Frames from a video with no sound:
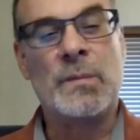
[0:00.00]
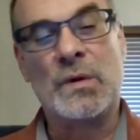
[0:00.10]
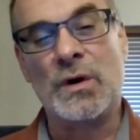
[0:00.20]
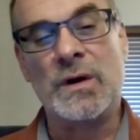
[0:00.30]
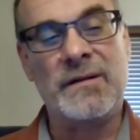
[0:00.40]

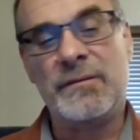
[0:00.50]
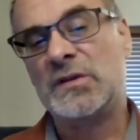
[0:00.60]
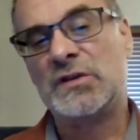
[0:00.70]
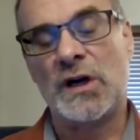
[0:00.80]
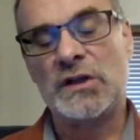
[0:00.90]
good
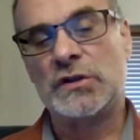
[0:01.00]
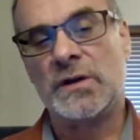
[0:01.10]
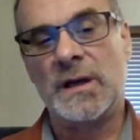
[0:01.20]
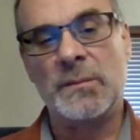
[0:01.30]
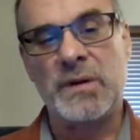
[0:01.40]
infrastructure
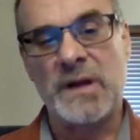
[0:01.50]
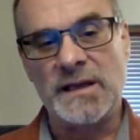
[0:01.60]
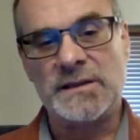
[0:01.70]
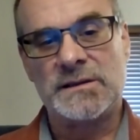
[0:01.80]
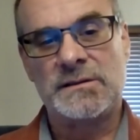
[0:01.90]
in
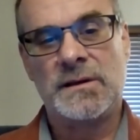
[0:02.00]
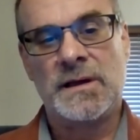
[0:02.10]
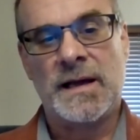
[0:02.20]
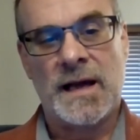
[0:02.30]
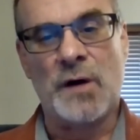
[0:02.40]
place
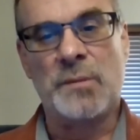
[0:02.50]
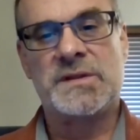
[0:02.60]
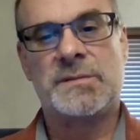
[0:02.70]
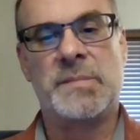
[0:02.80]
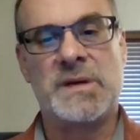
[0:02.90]

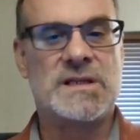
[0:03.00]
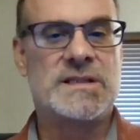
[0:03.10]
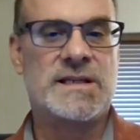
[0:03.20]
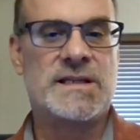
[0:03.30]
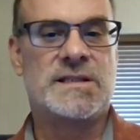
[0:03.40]
helps
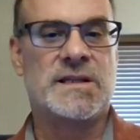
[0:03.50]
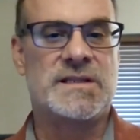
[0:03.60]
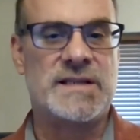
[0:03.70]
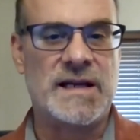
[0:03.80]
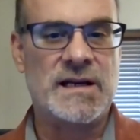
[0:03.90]
businesses
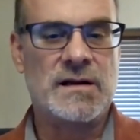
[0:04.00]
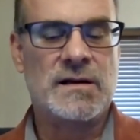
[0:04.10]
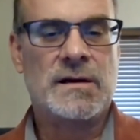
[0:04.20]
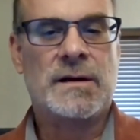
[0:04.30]
succeed.